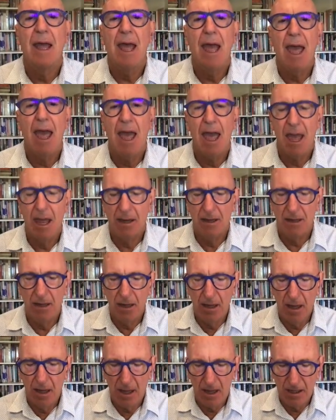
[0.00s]
and
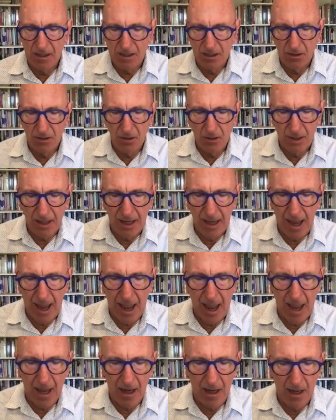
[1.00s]
it's looking
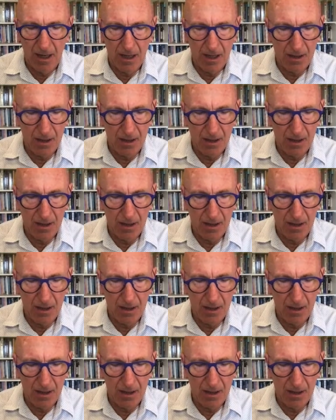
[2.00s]
at